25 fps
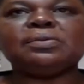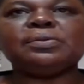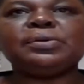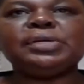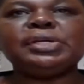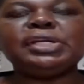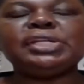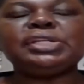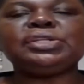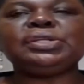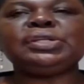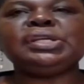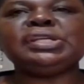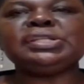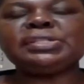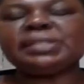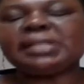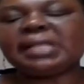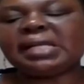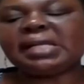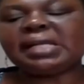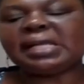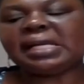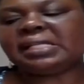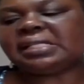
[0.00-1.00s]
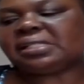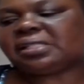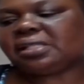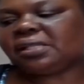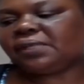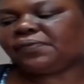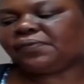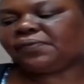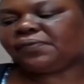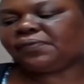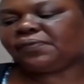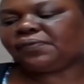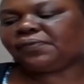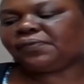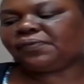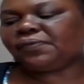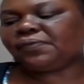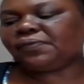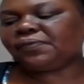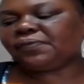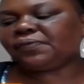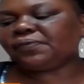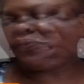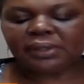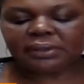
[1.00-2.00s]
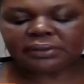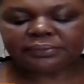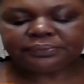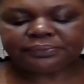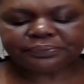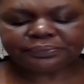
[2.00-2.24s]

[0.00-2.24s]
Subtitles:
each country, for example,